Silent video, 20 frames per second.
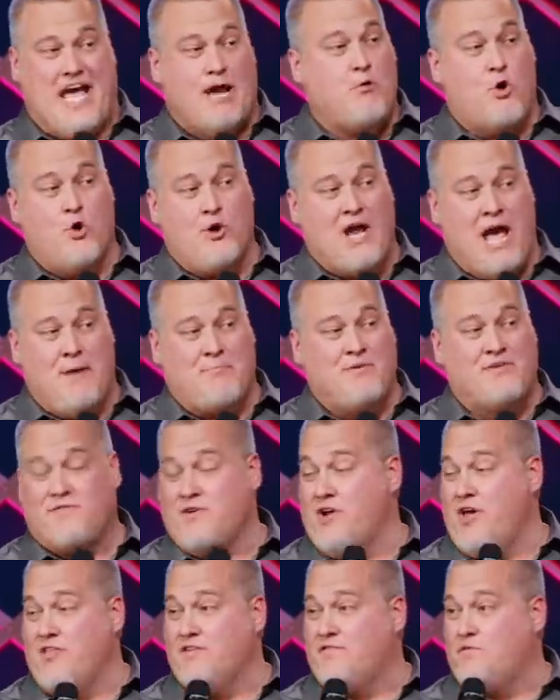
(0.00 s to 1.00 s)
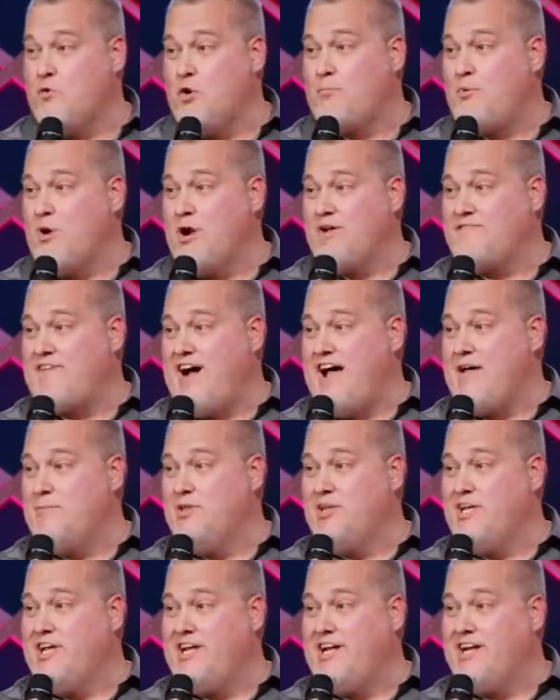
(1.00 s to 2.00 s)
that won't happen for another 4.5
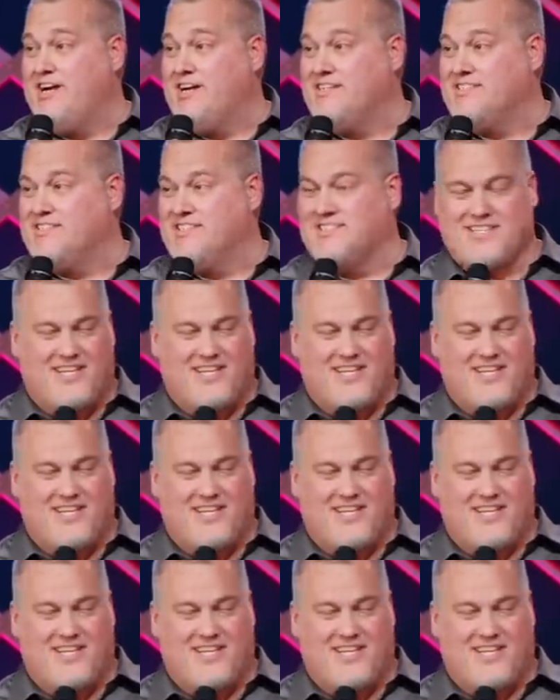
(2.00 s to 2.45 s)
million years.